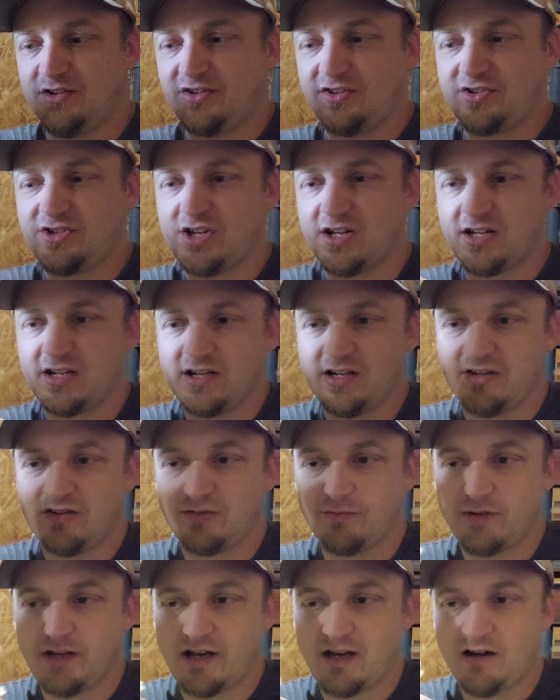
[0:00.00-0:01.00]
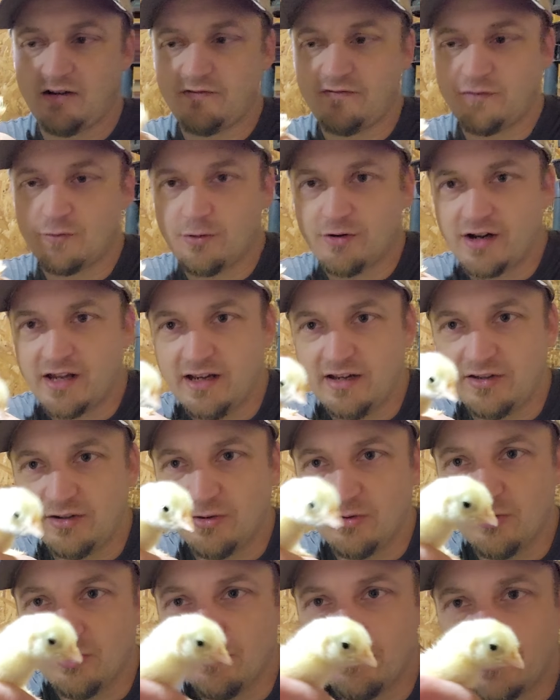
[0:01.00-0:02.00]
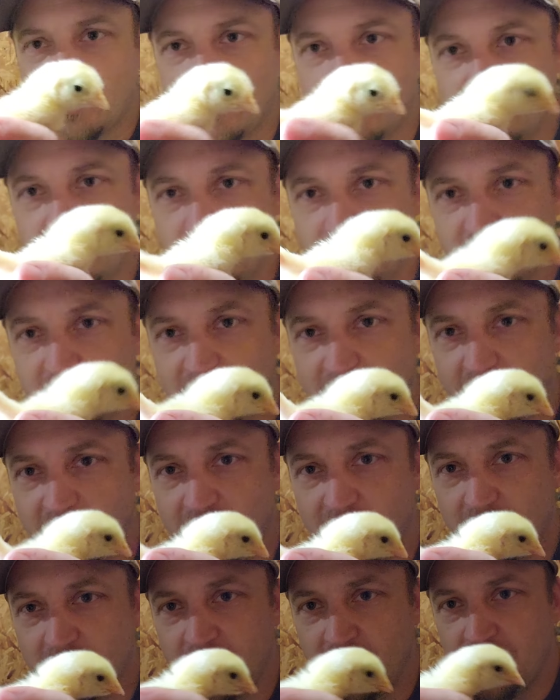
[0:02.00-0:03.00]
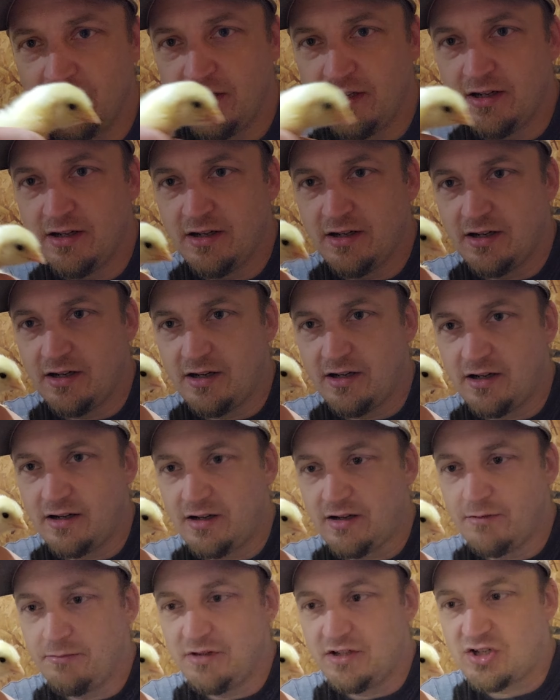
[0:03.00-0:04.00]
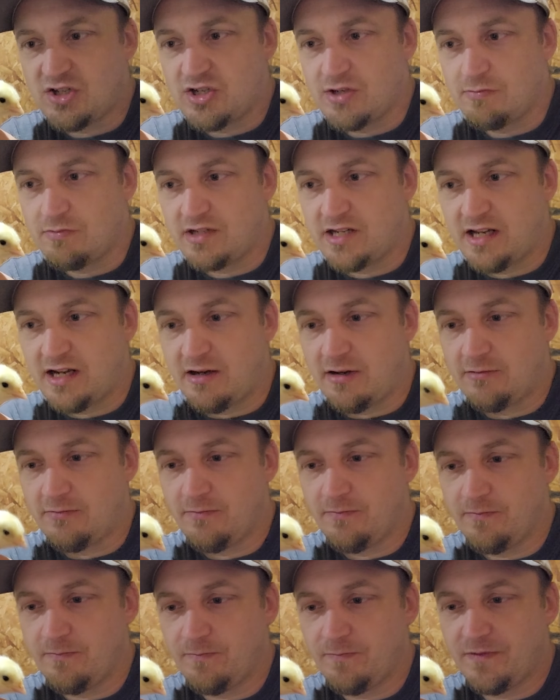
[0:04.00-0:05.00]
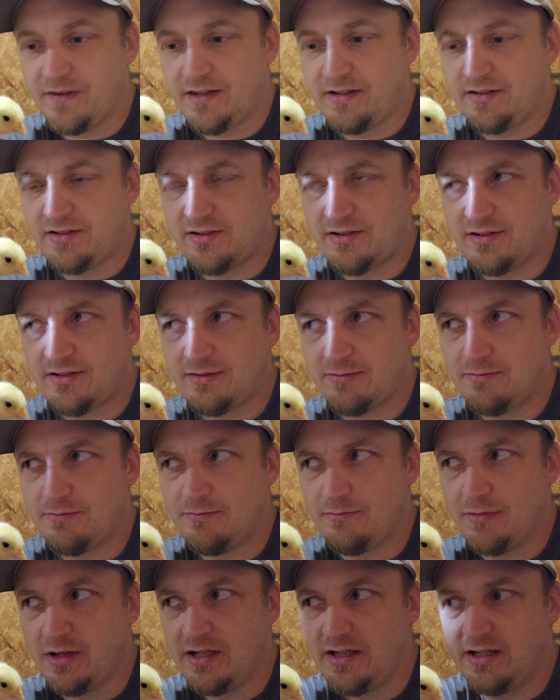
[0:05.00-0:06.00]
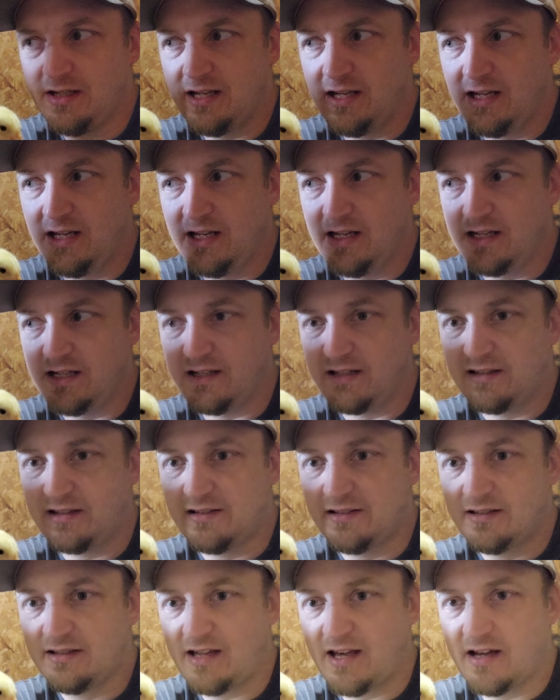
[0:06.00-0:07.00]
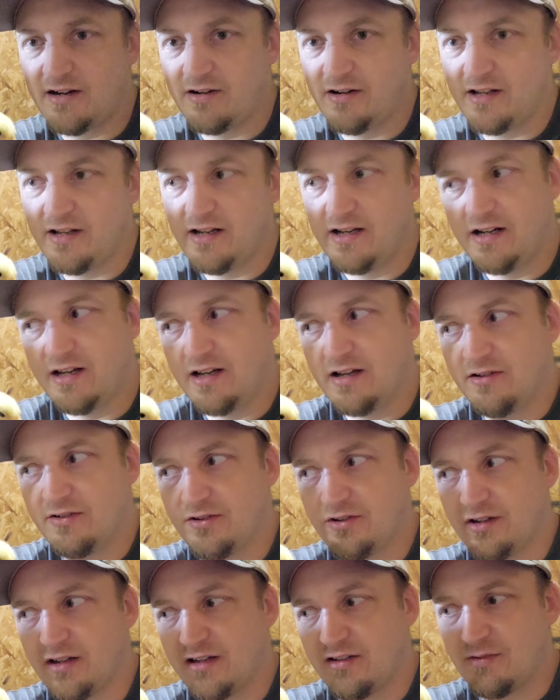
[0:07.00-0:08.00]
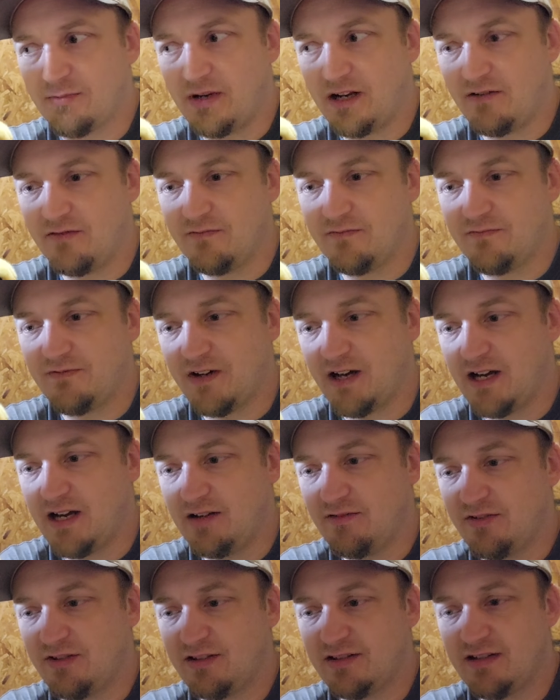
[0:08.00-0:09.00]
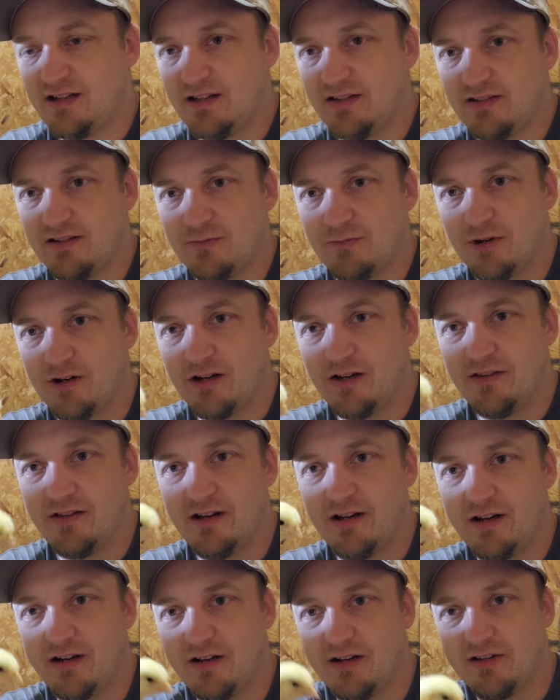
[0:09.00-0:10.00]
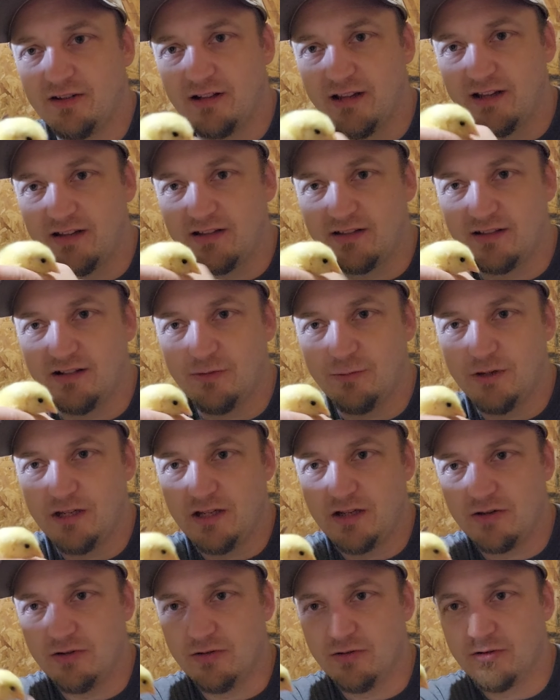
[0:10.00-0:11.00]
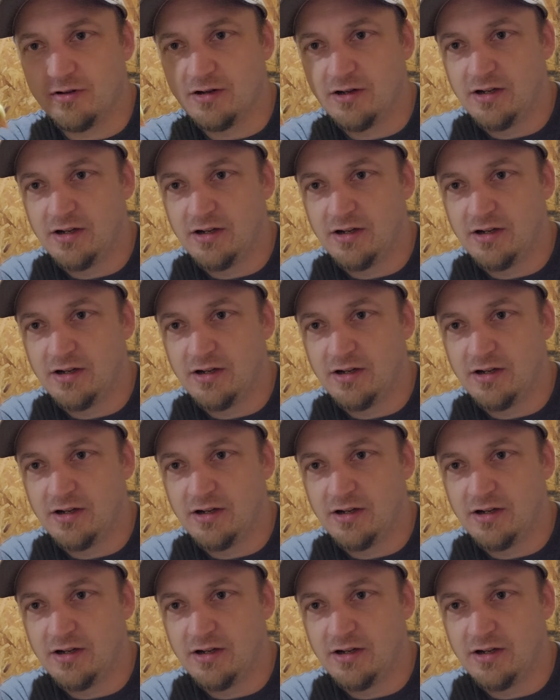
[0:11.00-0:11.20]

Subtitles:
chicken is about 4 days old probably now. It shipped out this Monday and it's Saturday now, so I guess about 5-6 days, somewhere in there. It's less than a week old,